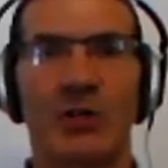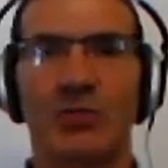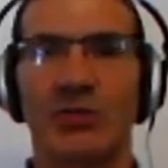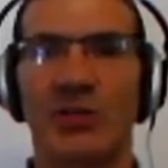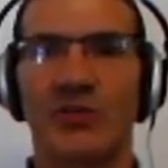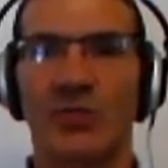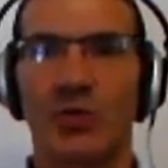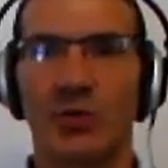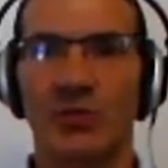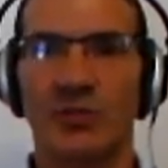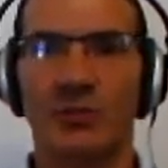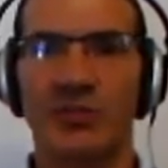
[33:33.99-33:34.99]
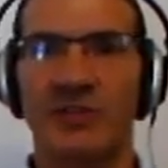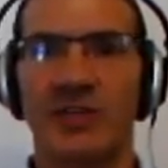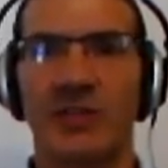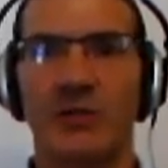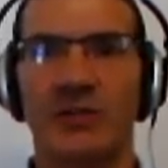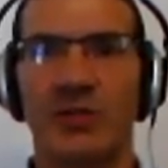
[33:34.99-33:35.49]
I'm looking forward to
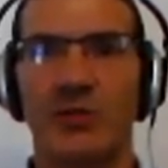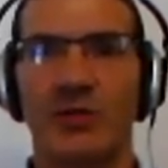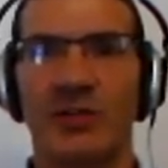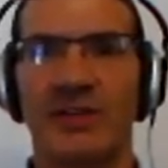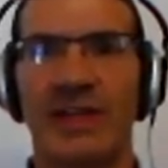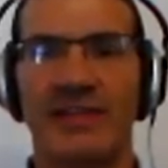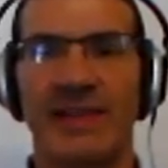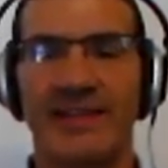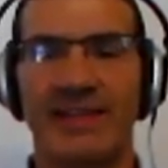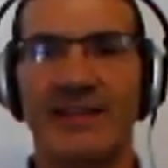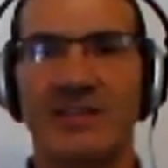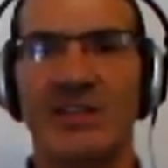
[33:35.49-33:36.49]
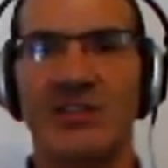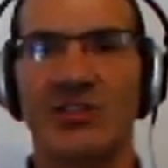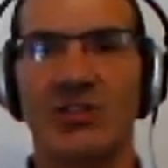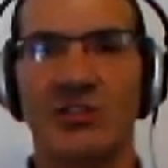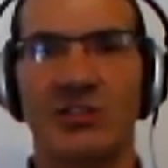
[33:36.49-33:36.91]
presenting with you on that session.